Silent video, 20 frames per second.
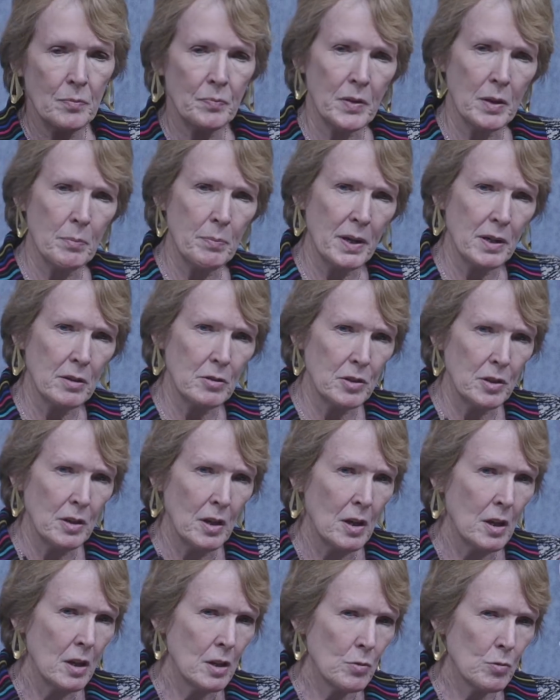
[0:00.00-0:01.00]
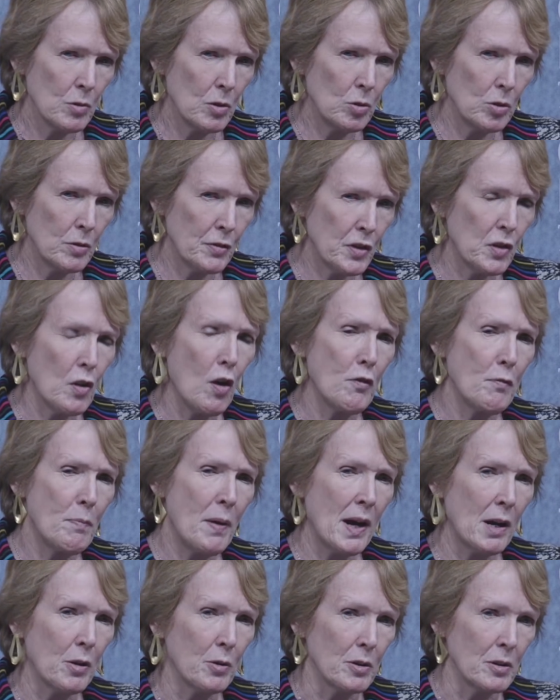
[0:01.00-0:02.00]
about the role of soft
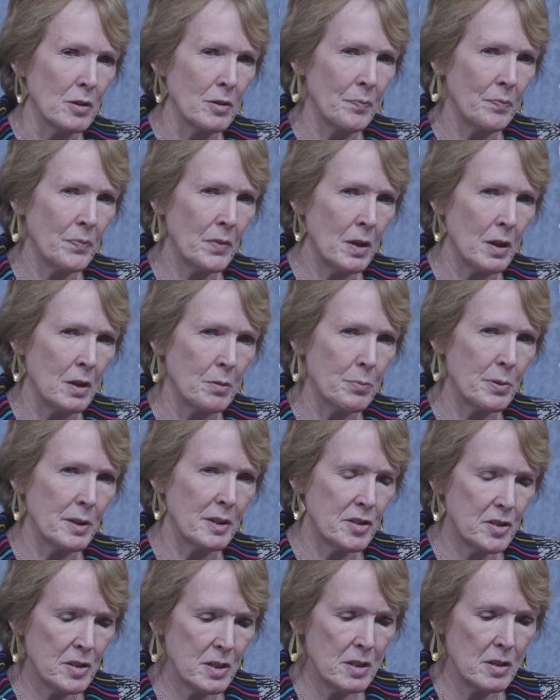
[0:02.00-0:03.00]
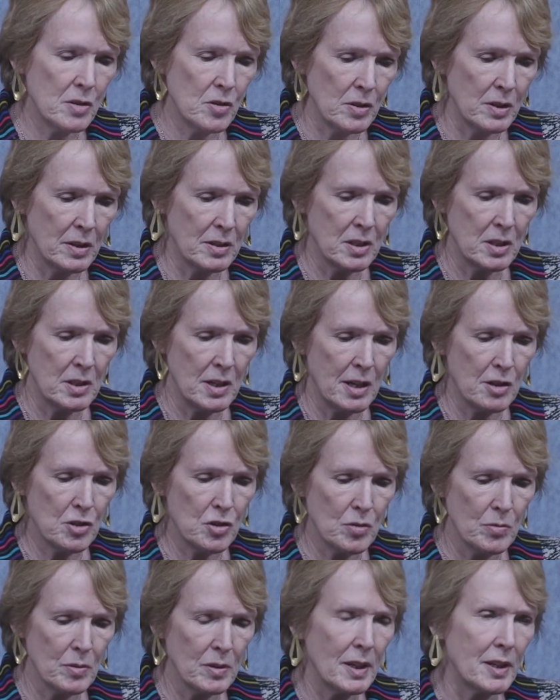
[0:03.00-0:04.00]
power and prestige in
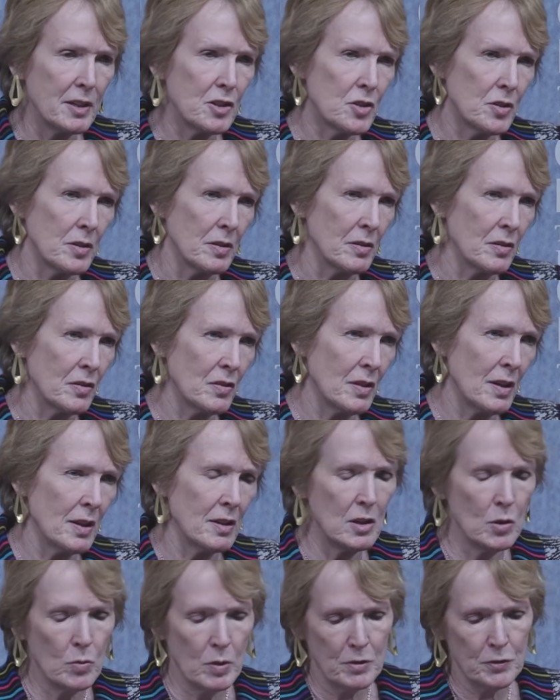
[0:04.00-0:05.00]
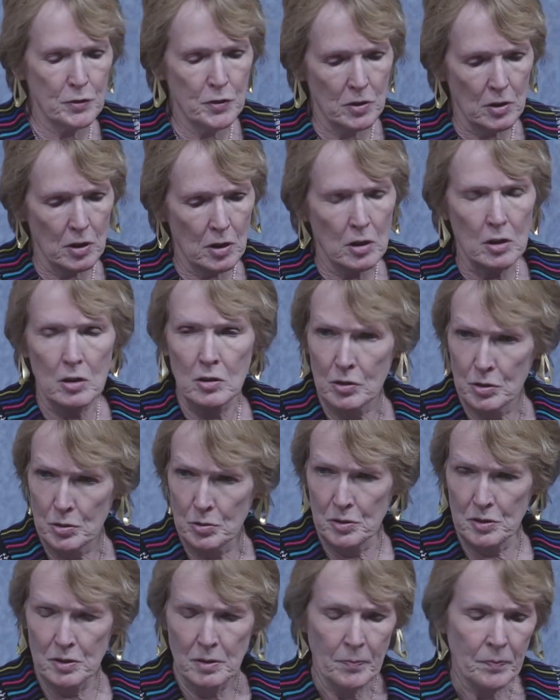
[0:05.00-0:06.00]
international relations. And Yuen Foong Khong,
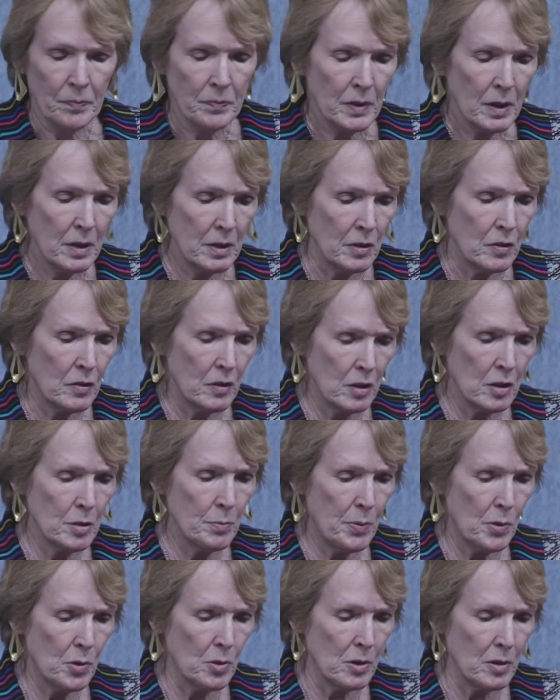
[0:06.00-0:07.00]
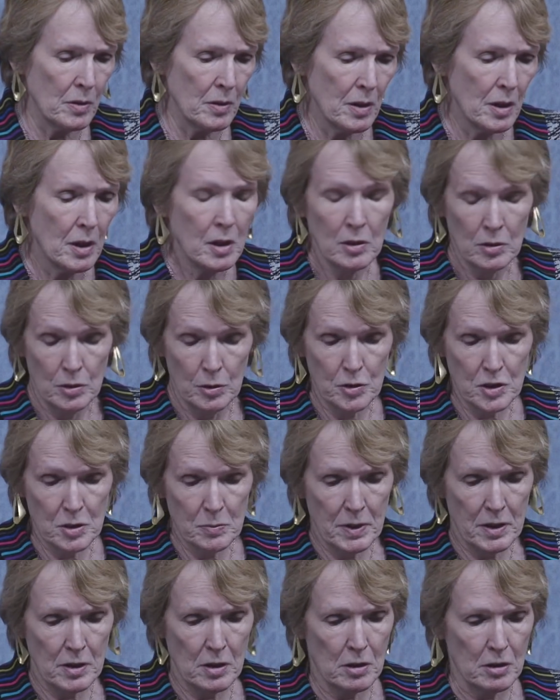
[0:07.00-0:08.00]
who's in Singapore, used to be
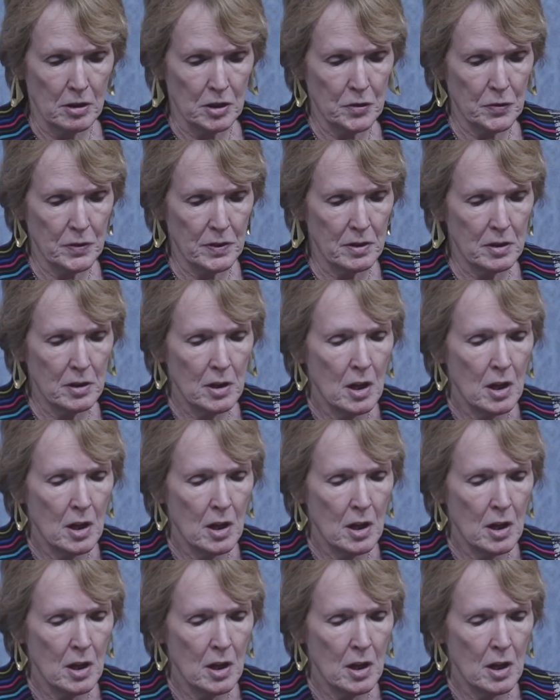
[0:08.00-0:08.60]
at Oxford,